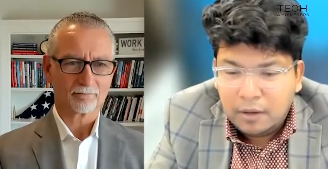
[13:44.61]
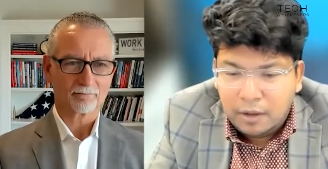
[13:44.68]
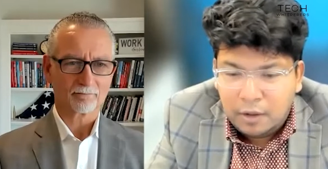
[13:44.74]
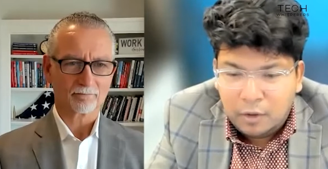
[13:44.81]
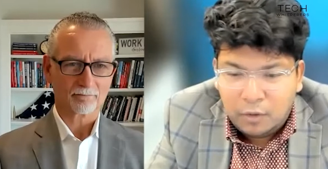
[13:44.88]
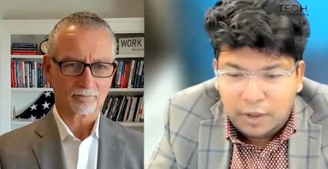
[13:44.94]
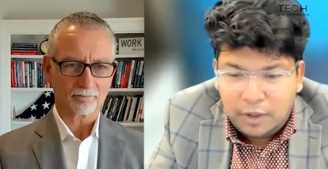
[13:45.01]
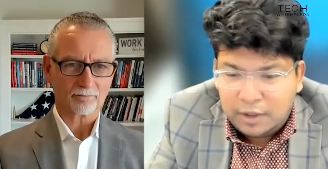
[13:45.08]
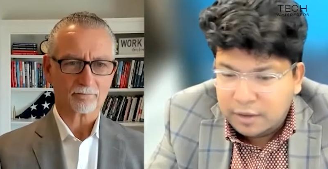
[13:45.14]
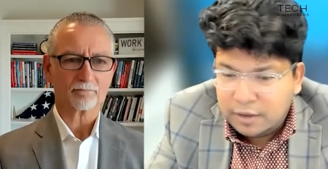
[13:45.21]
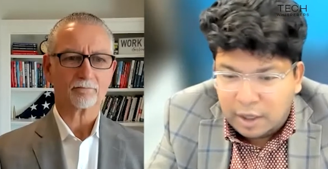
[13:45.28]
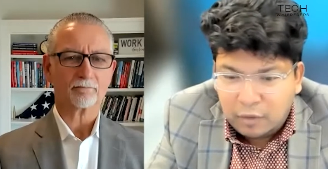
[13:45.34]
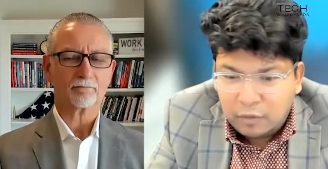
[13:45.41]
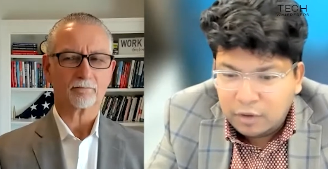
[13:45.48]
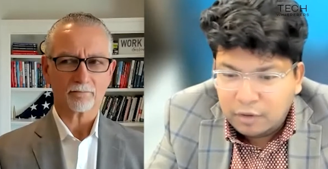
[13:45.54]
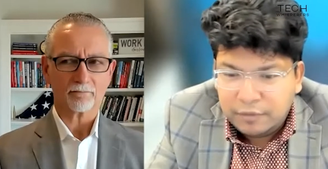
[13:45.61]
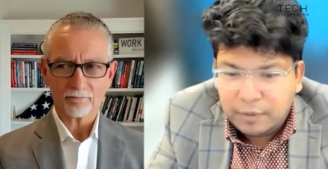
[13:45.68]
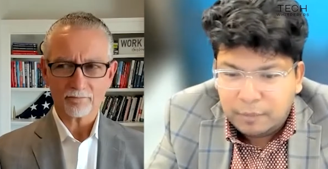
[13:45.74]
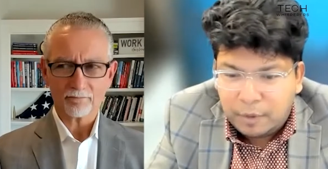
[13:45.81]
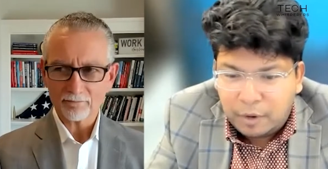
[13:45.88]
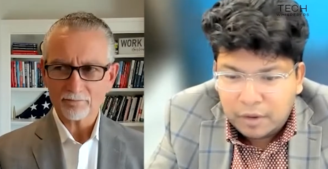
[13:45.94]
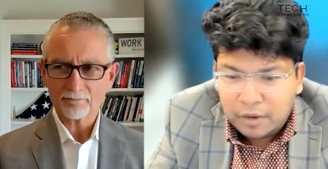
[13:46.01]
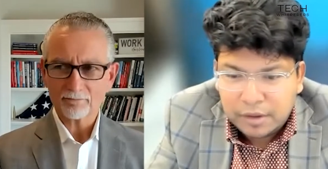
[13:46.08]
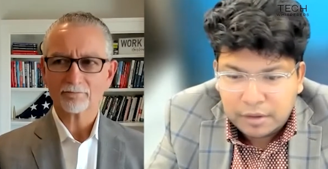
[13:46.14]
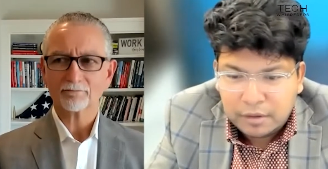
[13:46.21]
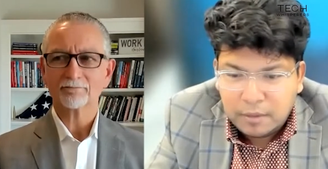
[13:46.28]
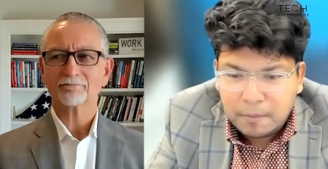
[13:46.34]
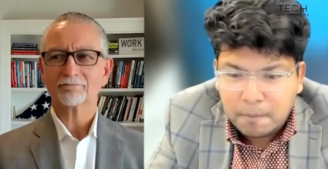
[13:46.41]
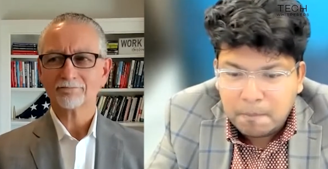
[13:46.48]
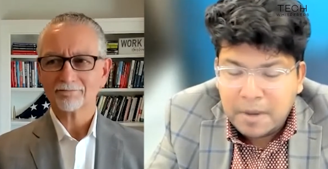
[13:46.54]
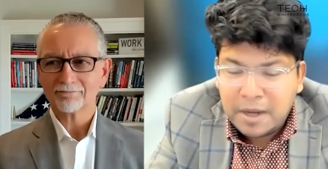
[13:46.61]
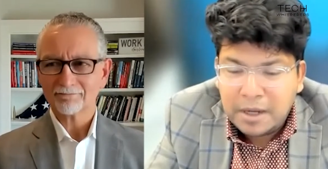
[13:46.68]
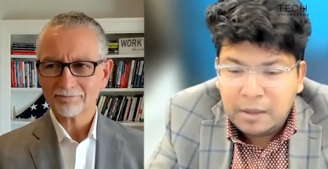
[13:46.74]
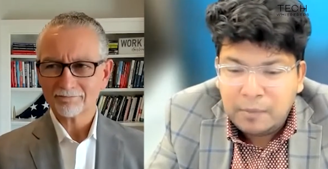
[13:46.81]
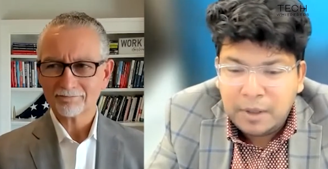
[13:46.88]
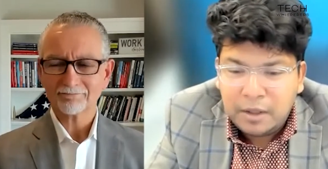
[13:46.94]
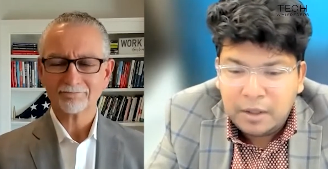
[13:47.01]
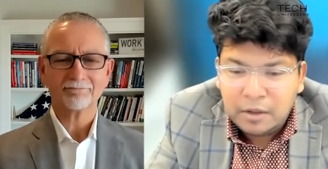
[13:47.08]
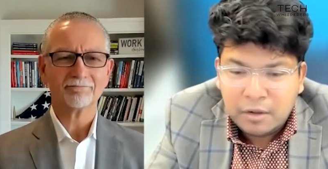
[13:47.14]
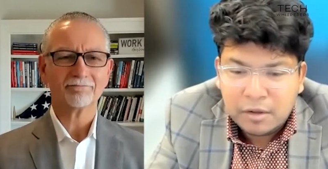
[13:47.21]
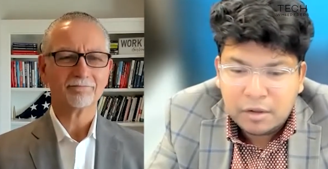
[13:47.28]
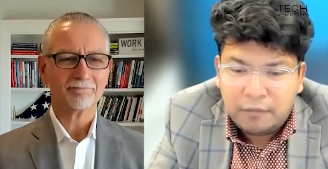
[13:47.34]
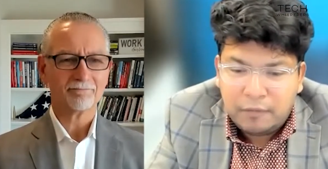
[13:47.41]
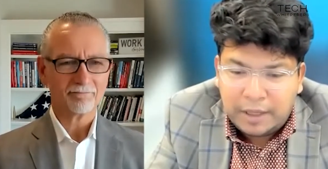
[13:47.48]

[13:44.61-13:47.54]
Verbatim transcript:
Speaker 1: You know, it is out of the box. Many, many years of